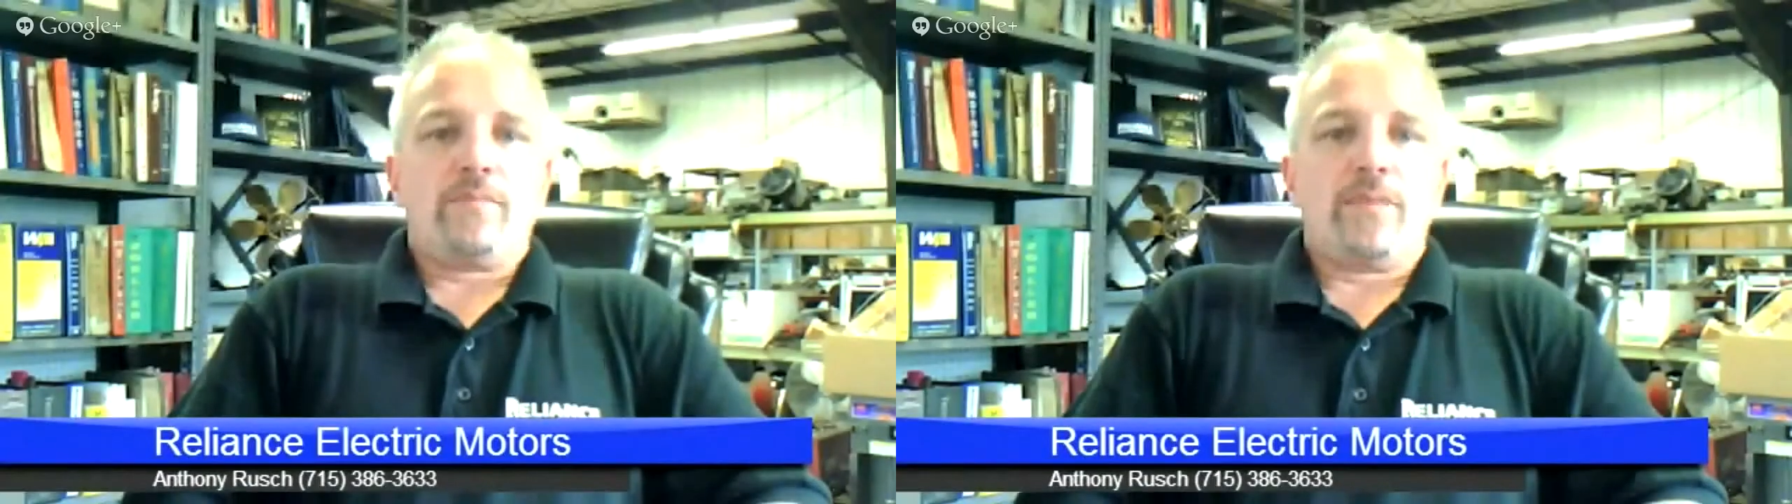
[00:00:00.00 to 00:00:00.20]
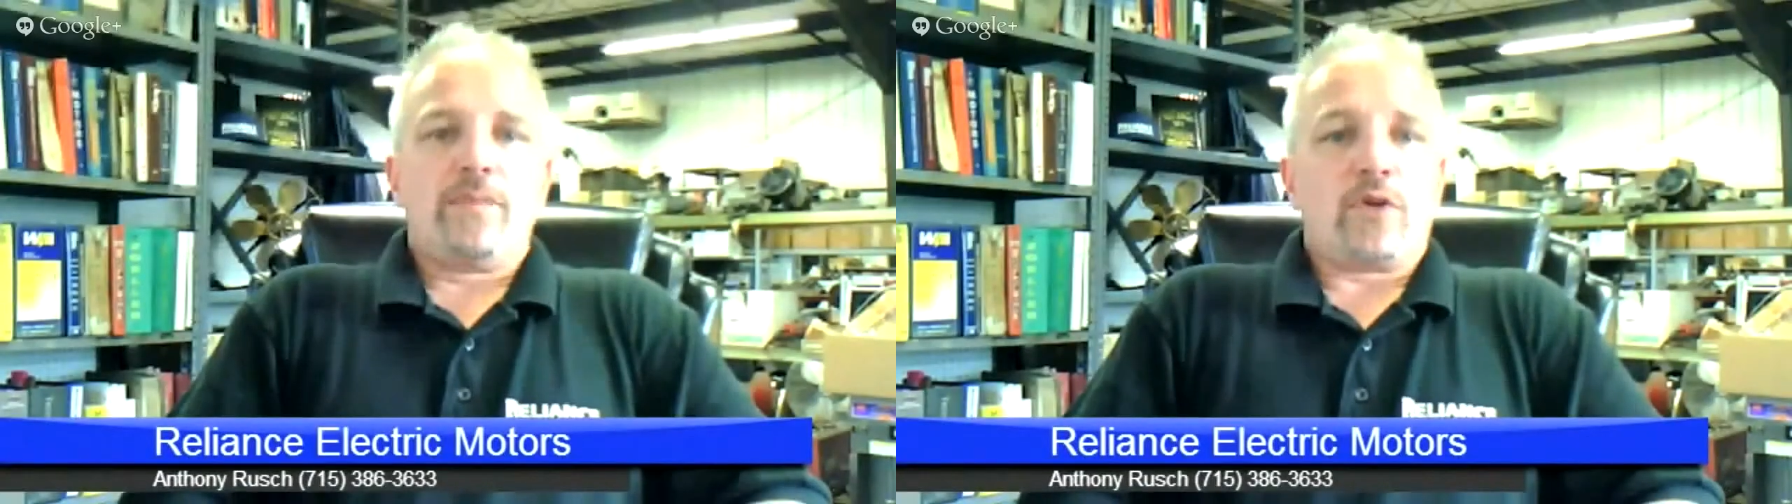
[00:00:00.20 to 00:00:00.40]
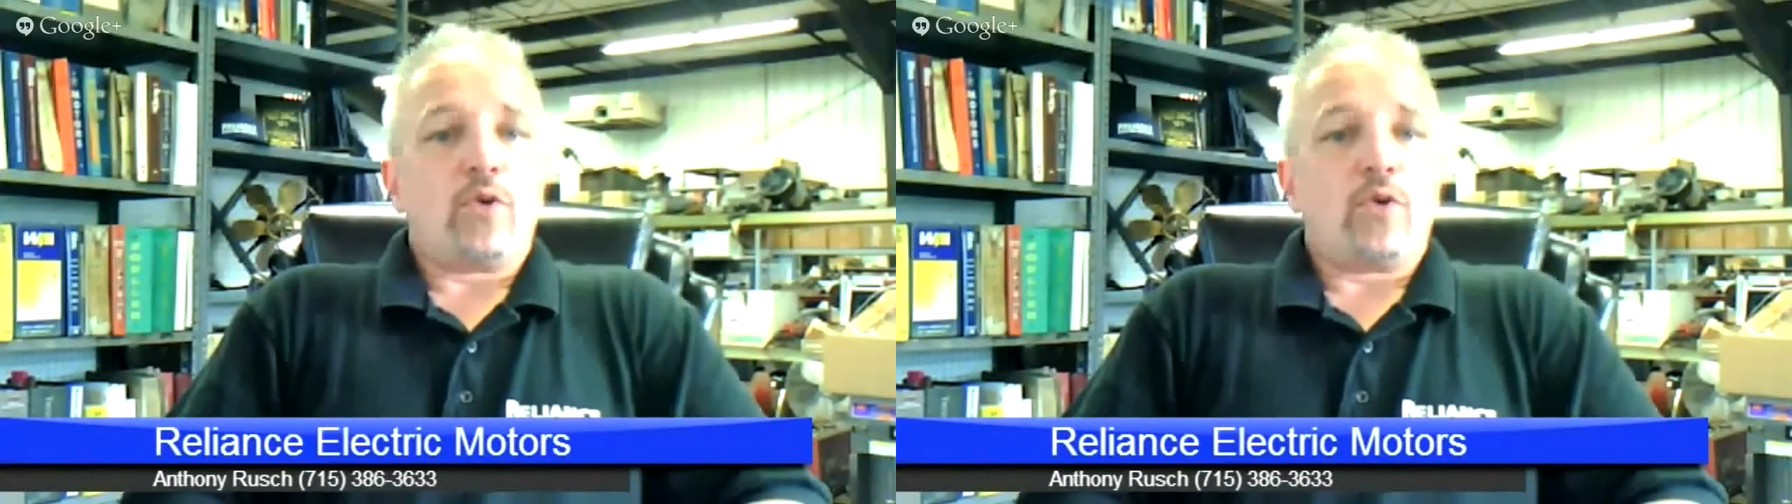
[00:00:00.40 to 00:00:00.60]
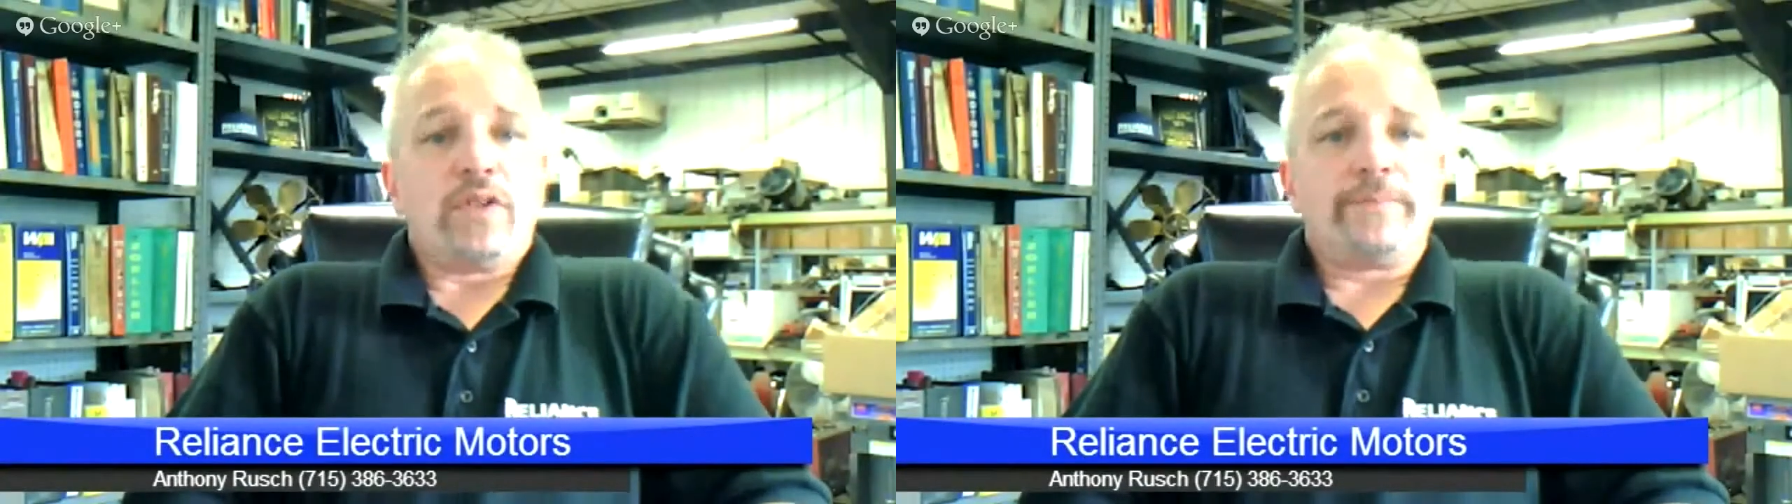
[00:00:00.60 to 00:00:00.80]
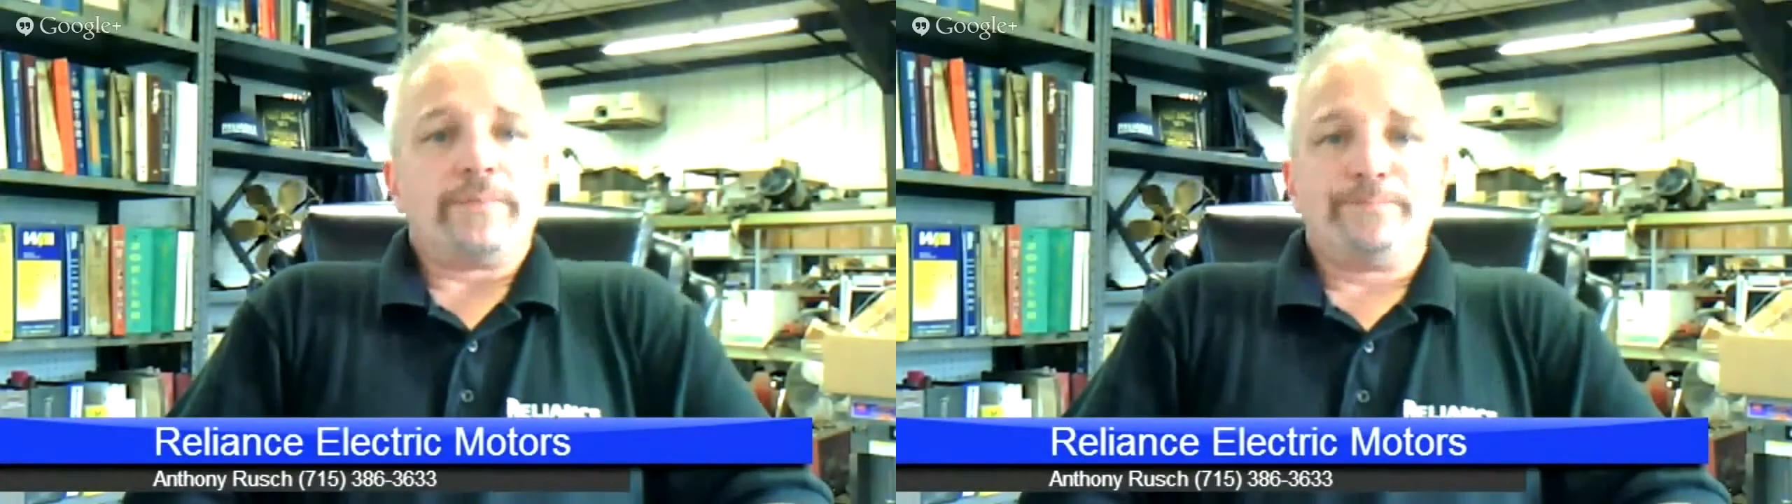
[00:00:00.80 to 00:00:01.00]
Google it.